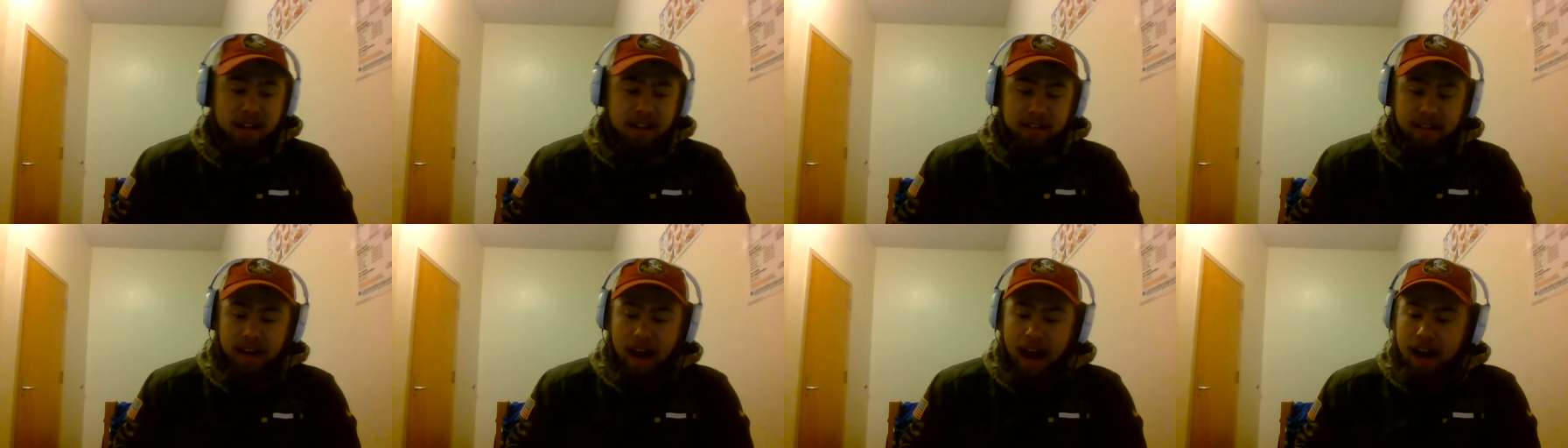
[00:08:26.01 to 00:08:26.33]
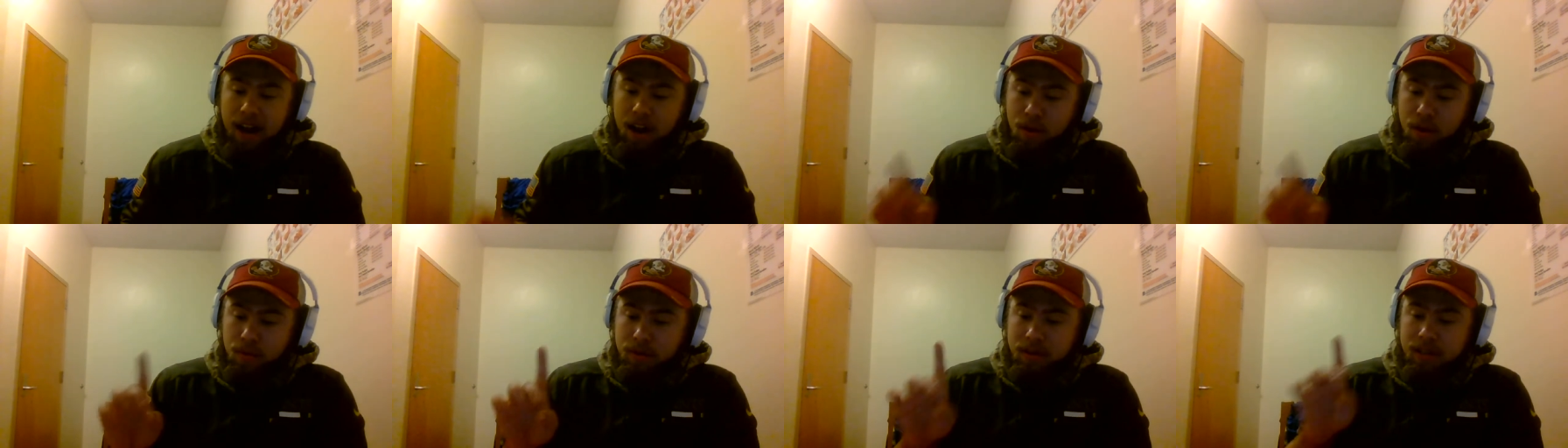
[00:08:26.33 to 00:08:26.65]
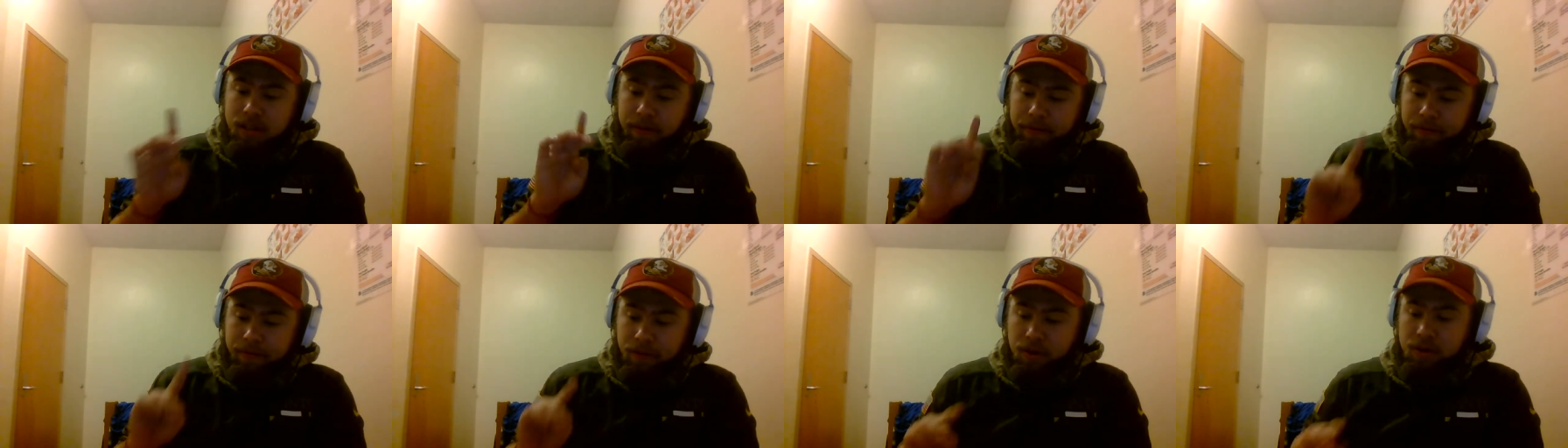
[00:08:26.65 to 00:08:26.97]
Tiger
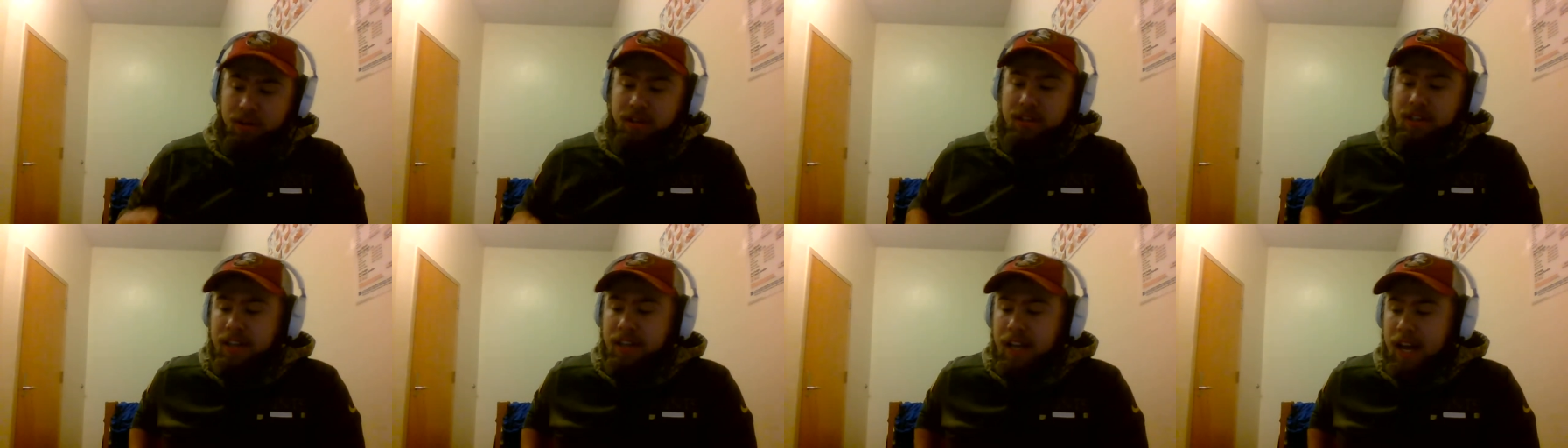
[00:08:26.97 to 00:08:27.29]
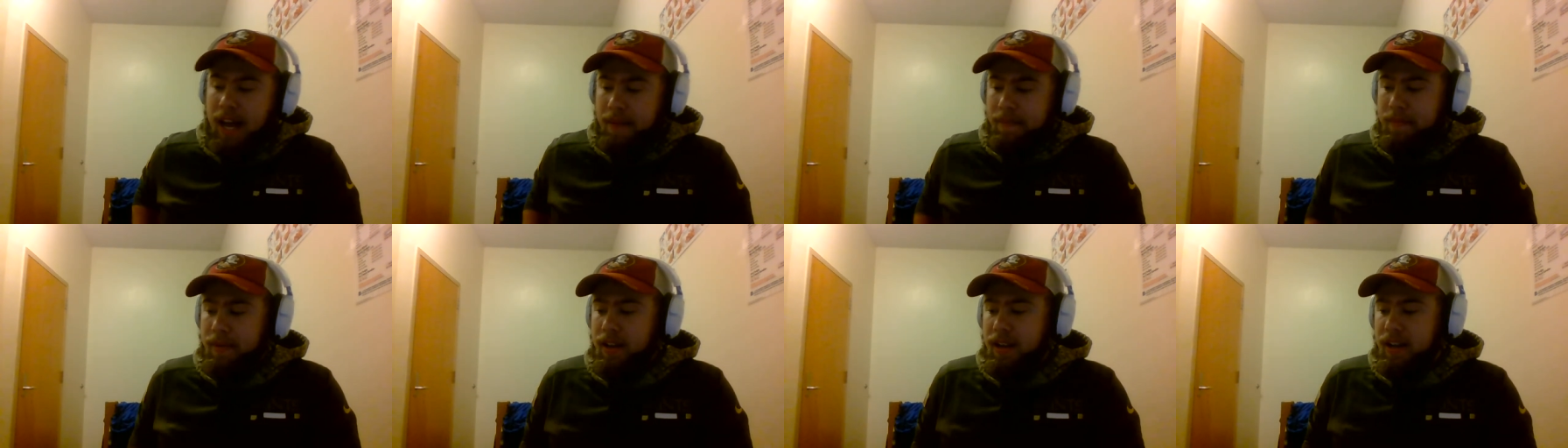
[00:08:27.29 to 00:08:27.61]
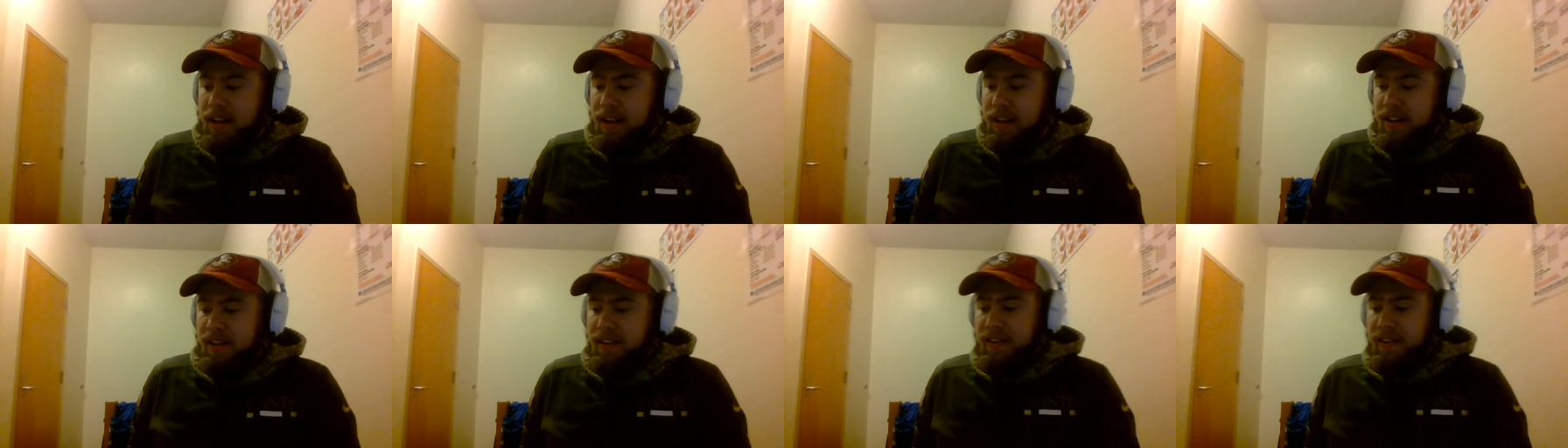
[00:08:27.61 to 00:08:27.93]
was the first step.
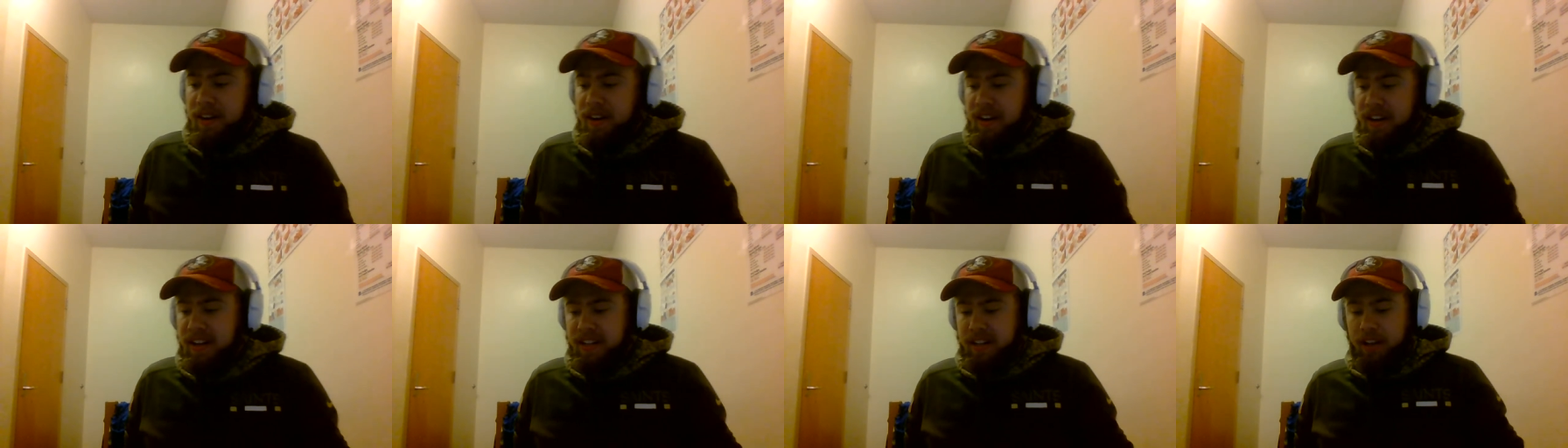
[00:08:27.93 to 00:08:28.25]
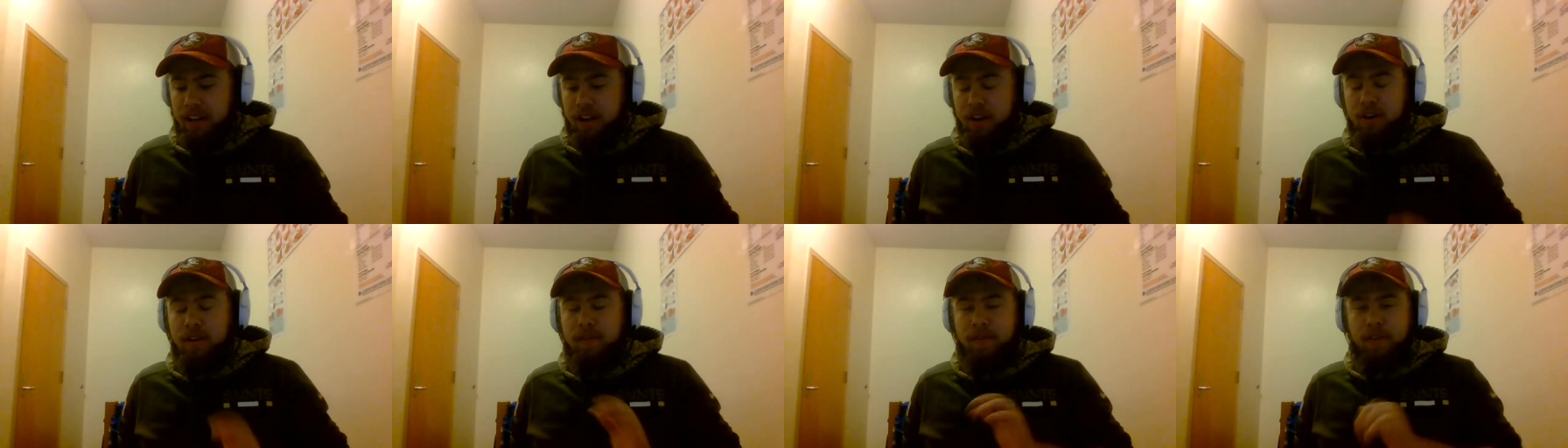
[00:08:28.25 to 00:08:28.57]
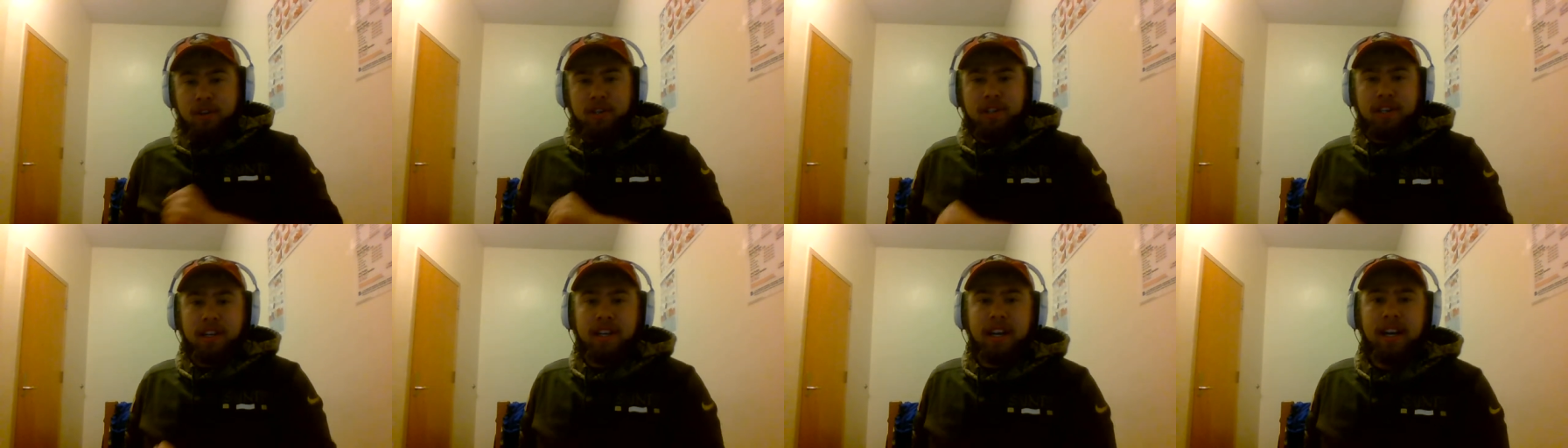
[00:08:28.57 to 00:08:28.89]
The
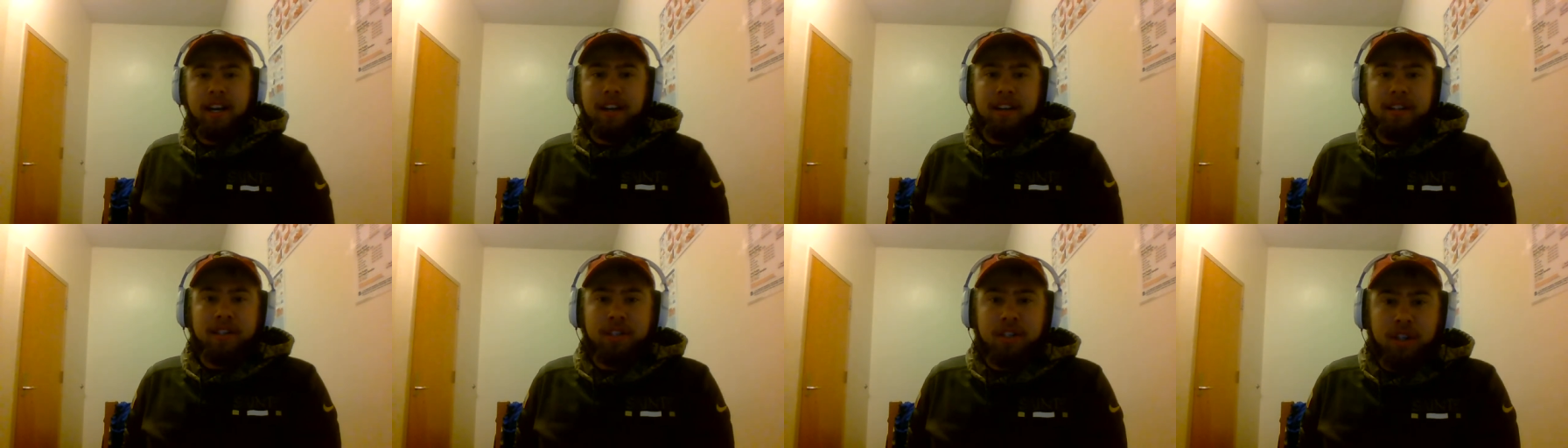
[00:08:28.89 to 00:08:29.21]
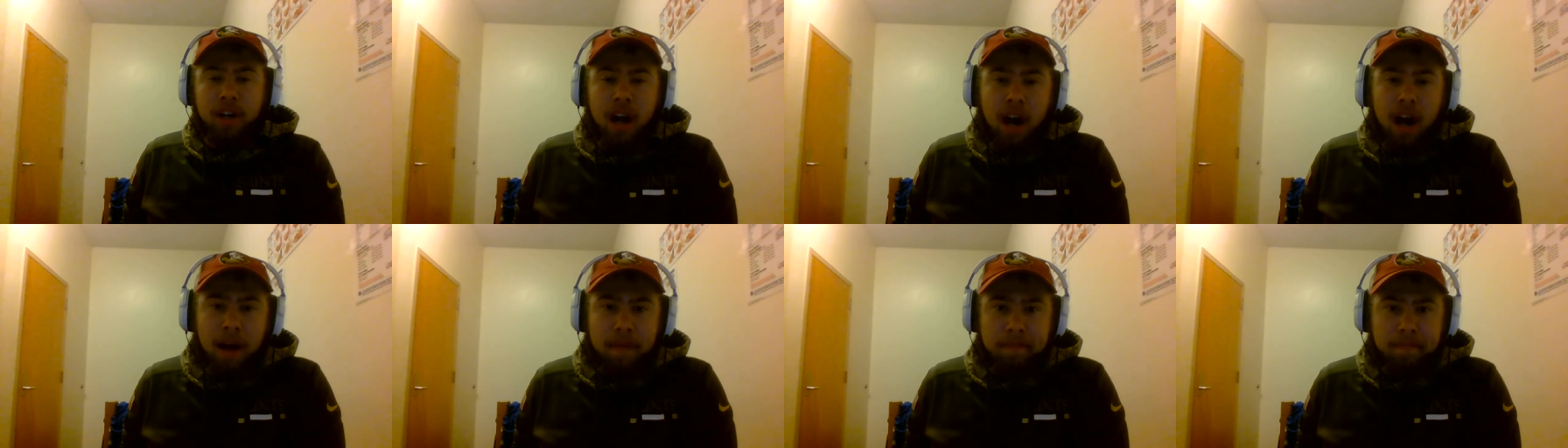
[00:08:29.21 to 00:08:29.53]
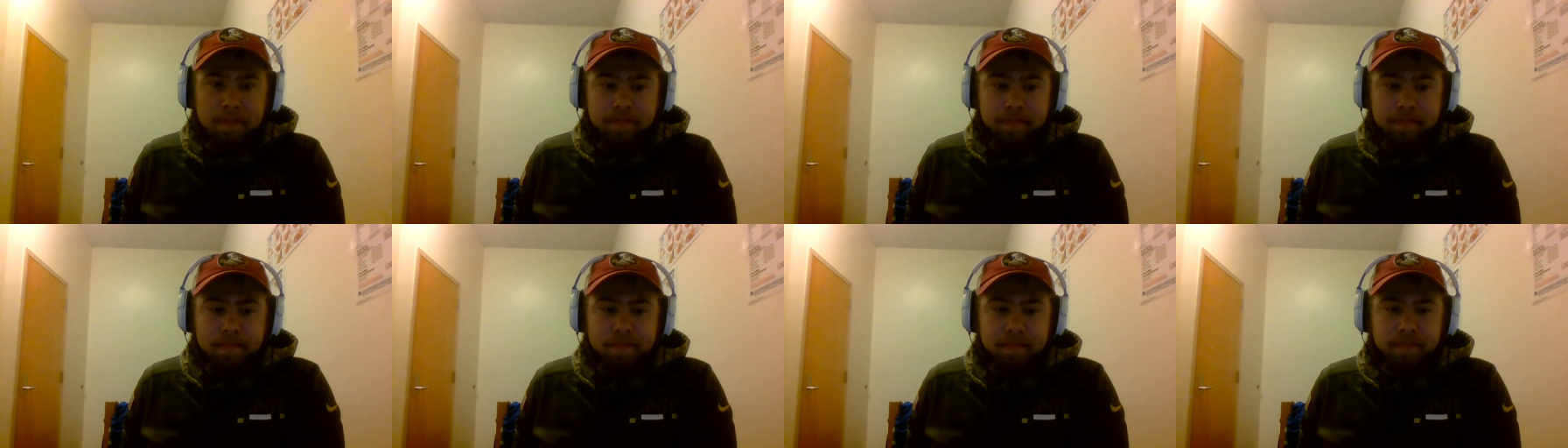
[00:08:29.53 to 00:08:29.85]
university did its
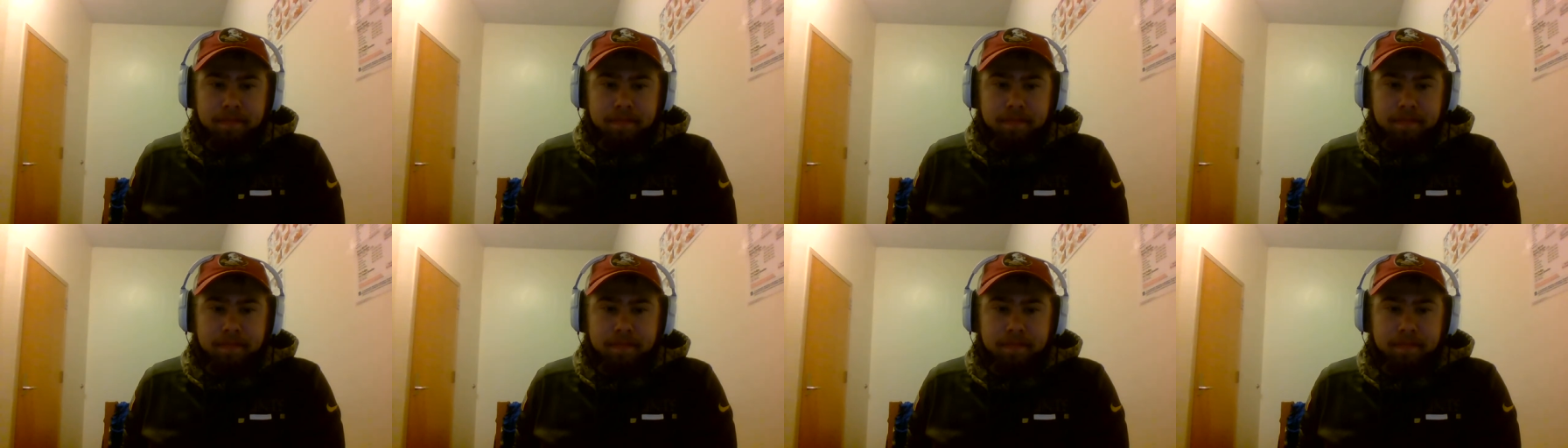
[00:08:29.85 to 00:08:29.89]
job.